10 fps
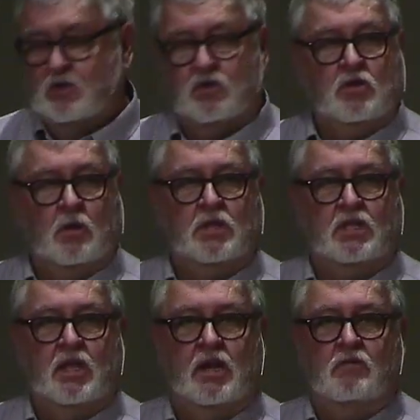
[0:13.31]
is something
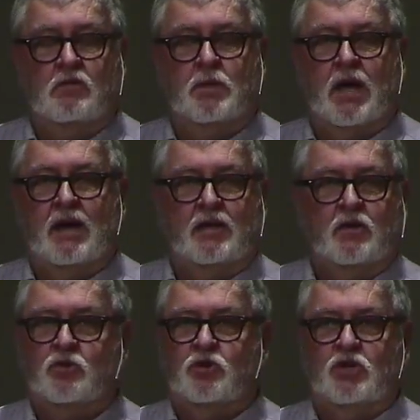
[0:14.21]
that everybody
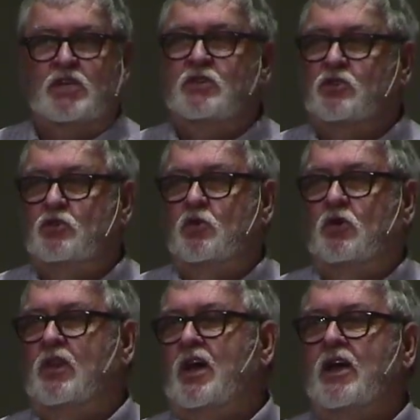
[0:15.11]
else sees in
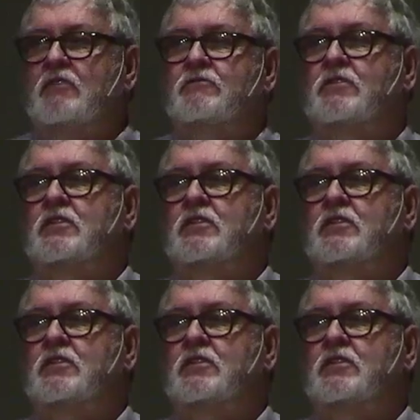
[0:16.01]
your life,